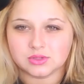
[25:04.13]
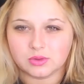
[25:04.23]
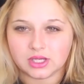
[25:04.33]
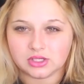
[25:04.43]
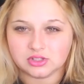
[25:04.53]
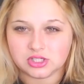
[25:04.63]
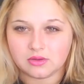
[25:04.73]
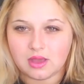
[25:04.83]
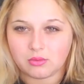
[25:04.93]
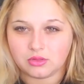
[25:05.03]
so I can share
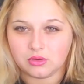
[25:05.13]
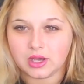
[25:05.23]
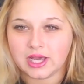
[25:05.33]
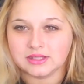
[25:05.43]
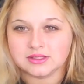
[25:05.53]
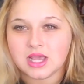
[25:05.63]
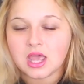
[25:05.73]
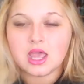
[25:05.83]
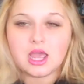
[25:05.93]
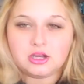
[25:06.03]
that with you guys
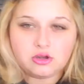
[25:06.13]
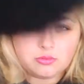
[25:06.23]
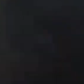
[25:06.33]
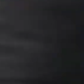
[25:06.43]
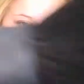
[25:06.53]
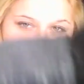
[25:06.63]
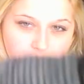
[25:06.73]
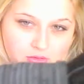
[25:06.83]
and you can pick up your